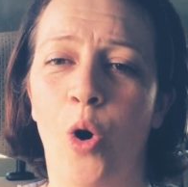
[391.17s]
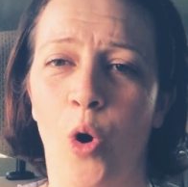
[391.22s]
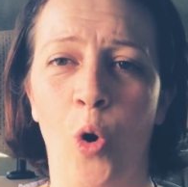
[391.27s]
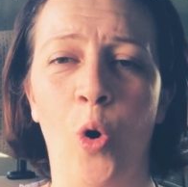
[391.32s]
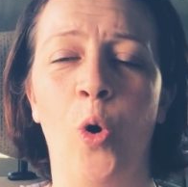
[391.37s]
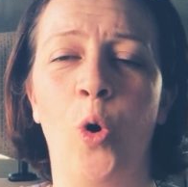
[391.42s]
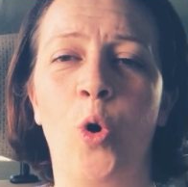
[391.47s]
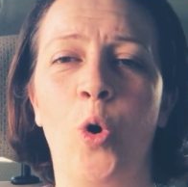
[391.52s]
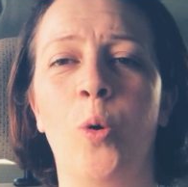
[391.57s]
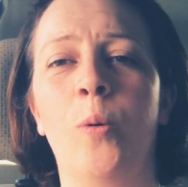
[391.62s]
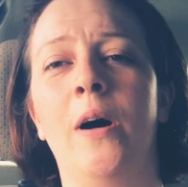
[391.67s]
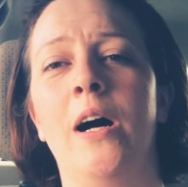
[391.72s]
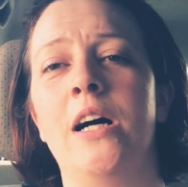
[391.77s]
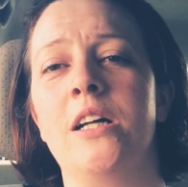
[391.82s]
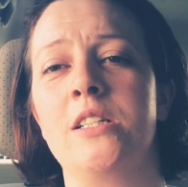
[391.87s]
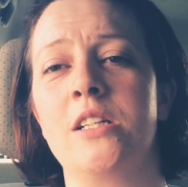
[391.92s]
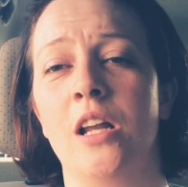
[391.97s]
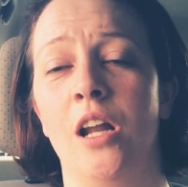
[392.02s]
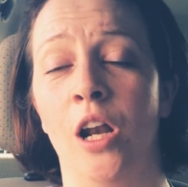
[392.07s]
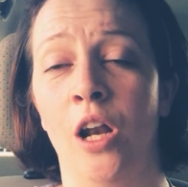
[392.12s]

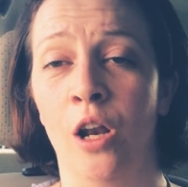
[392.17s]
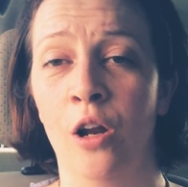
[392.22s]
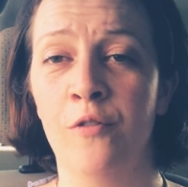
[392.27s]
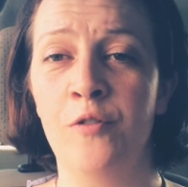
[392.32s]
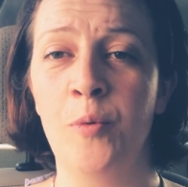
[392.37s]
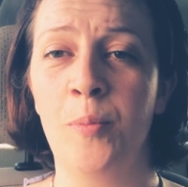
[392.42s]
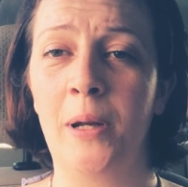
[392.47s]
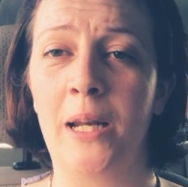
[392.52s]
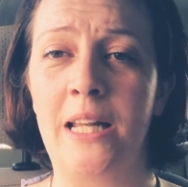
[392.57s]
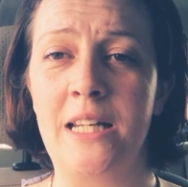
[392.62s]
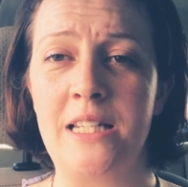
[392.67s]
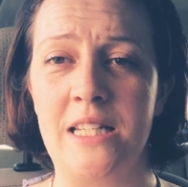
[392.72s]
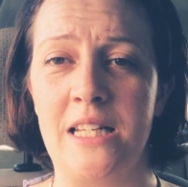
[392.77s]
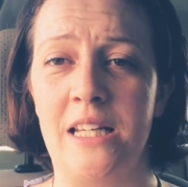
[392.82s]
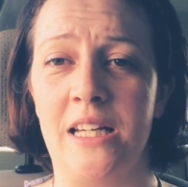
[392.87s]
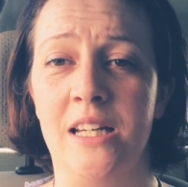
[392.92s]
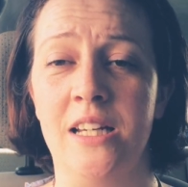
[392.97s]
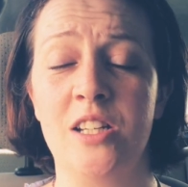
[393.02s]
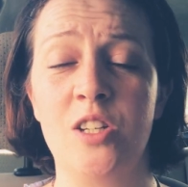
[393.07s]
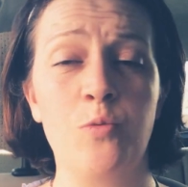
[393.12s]
Awkward, lovable
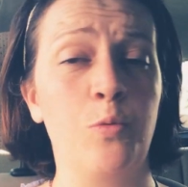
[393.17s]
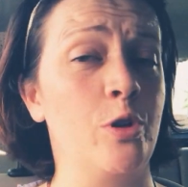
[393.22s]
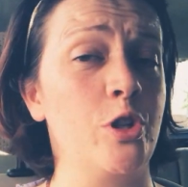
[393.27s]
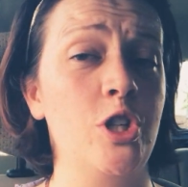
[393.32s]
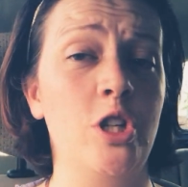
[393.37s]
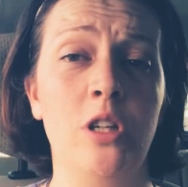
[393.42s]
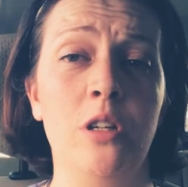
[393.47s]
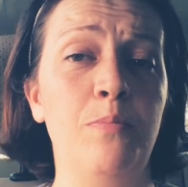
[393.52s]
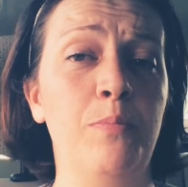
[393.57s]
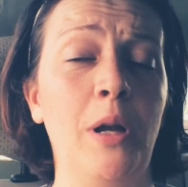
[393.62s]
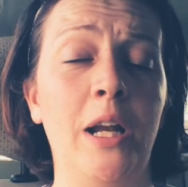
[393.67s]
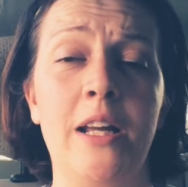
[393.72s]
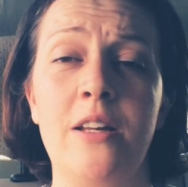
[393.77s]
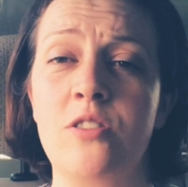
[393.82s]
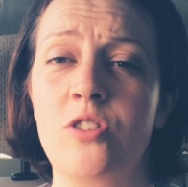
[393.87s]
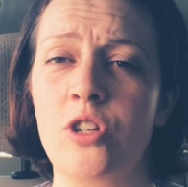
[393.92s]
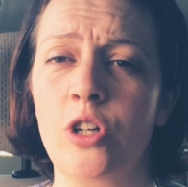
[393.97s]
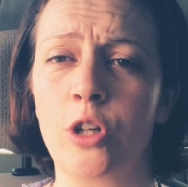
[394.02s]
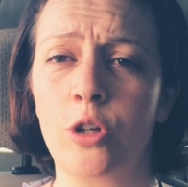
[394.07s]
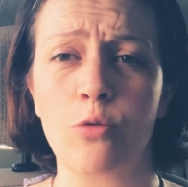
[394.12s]
idiot, which he
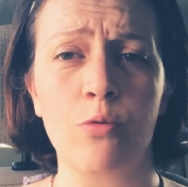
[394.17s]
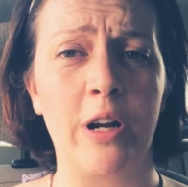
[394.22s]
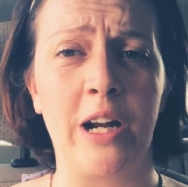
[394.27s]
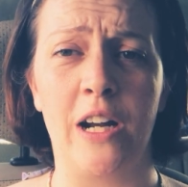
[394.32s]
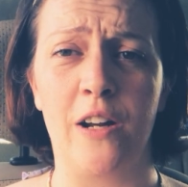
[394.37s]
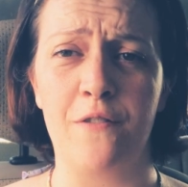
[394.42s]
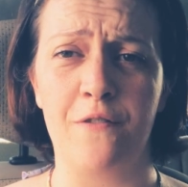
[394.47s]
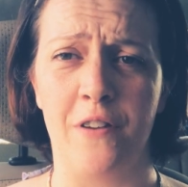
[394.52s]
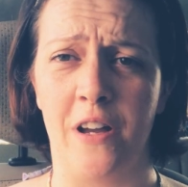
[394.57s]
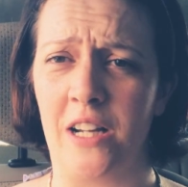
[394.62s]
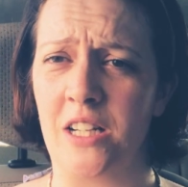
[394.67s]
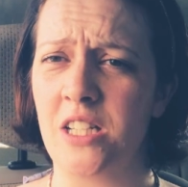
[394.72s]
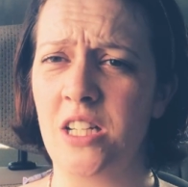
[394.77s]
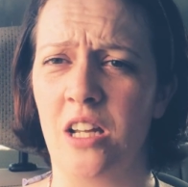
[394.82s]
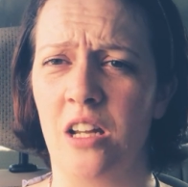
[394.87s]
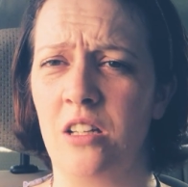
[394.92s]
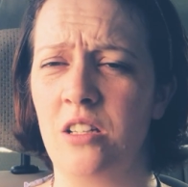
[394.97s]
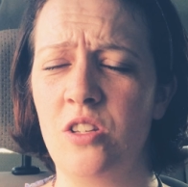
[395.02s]
plays to great effect here.